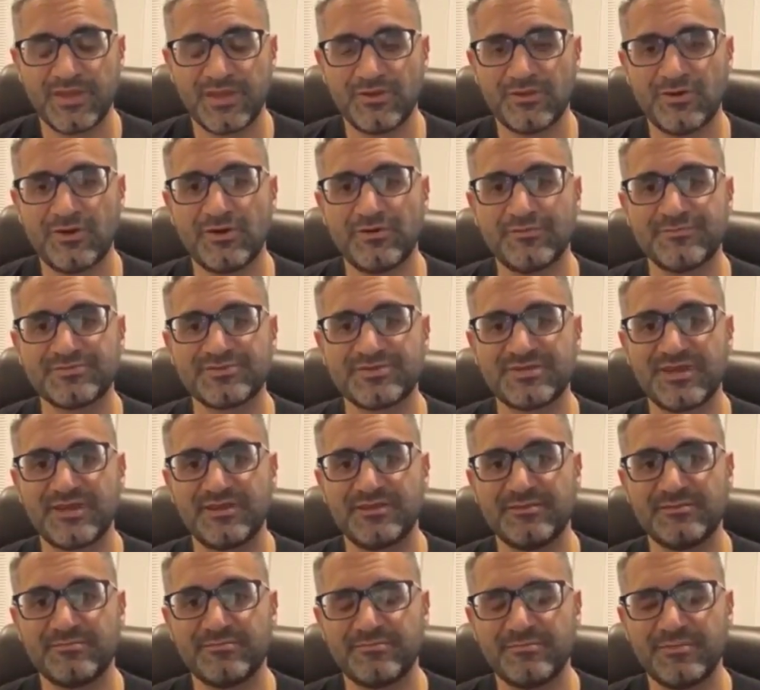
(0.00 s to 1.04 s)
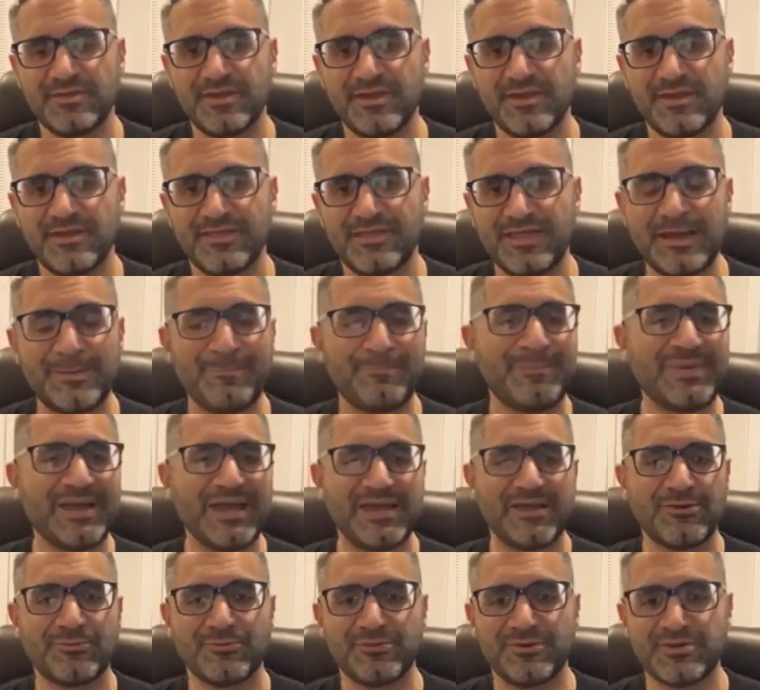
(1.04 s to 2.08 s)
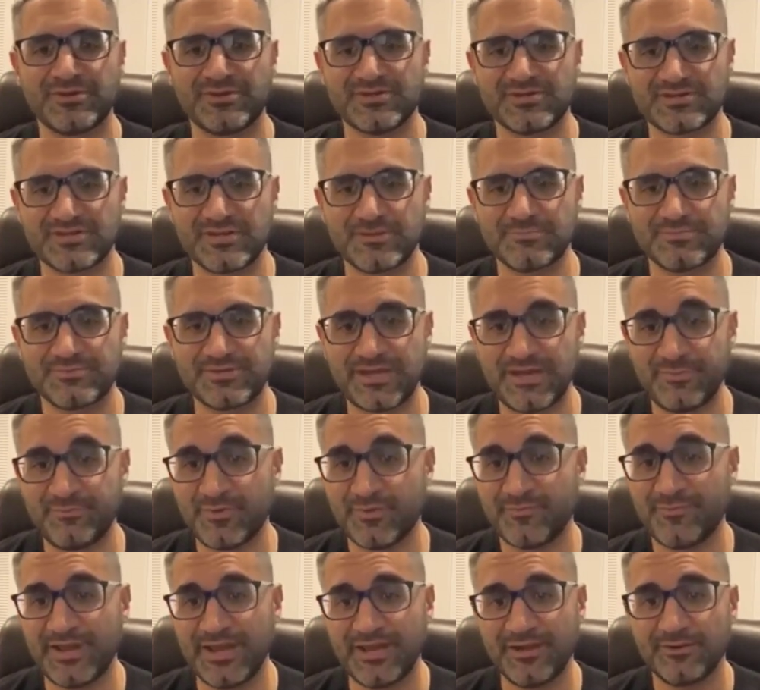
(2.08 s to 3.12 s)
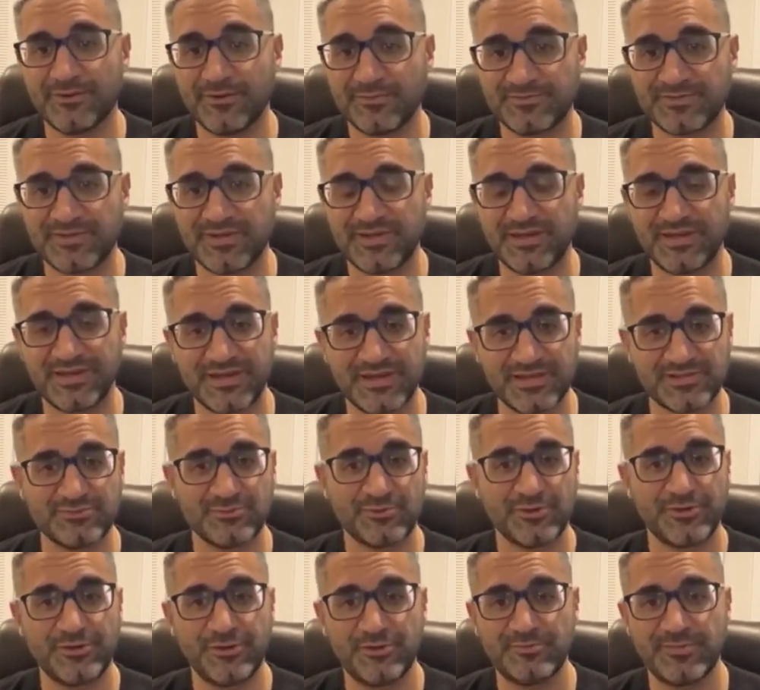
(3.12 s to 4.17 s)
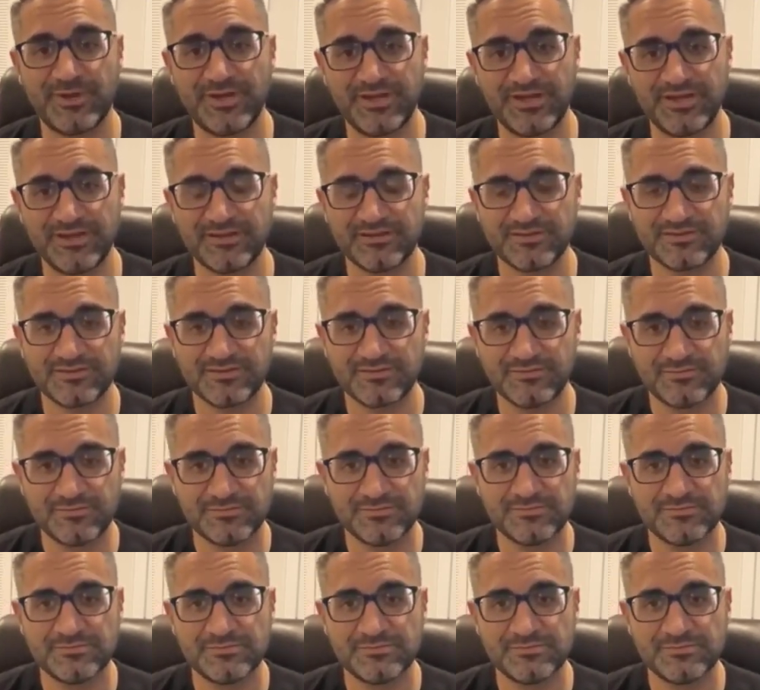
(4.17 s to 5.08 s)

And all of a sudden, that bank went into some type of bankruptcy, and guess where your money is?